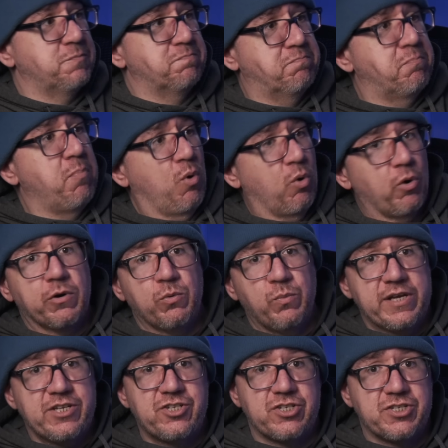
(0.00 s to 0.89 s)
board,
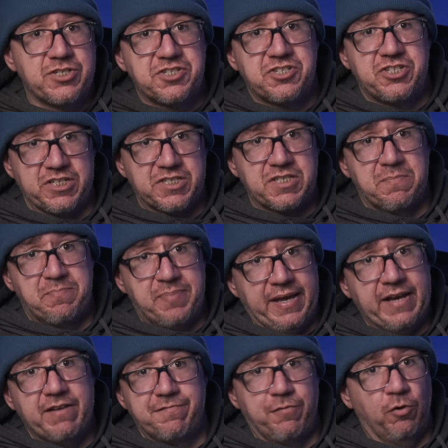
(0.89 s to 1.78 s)
which is just a
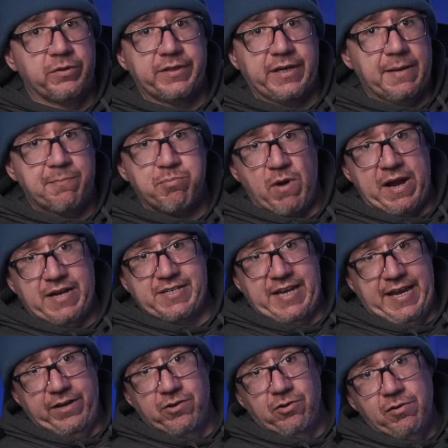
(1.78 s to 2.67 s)
big folded up
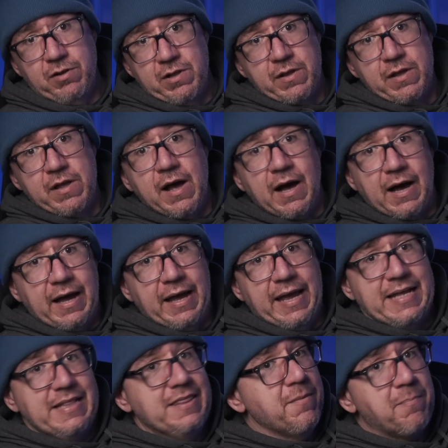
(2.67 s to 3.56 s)
rectangle.
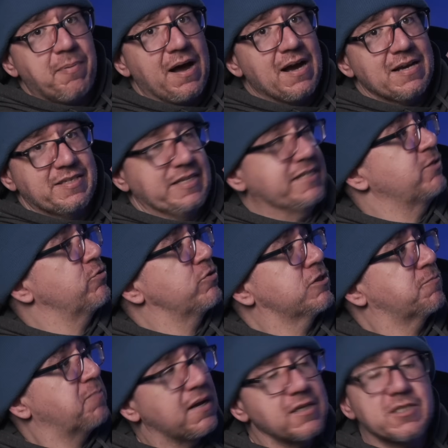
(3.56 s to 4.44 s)
In the box, it's
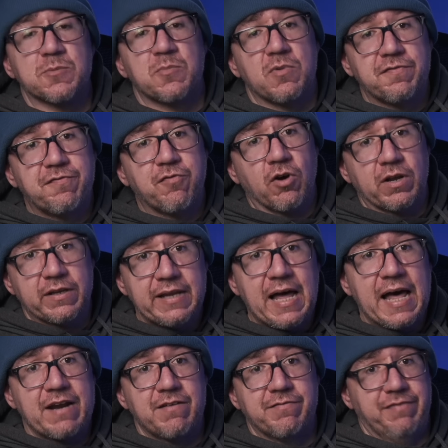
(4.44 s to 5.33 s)
responsible for a
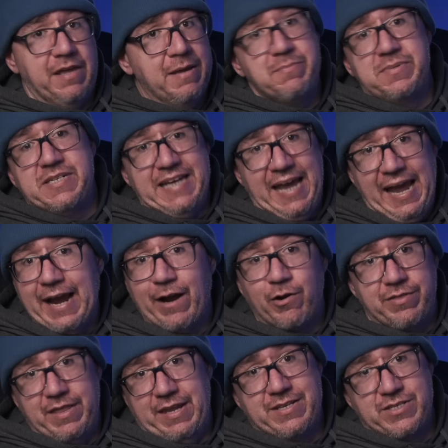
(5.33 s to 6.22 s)
lot of empty air
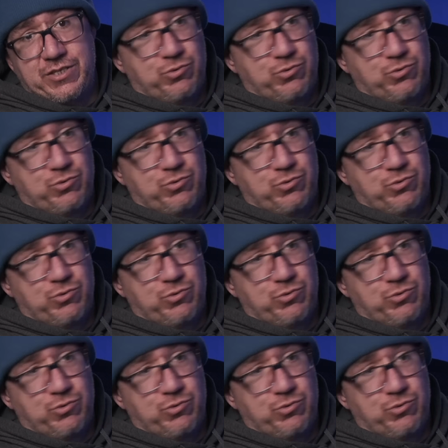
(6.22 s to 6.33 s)
that is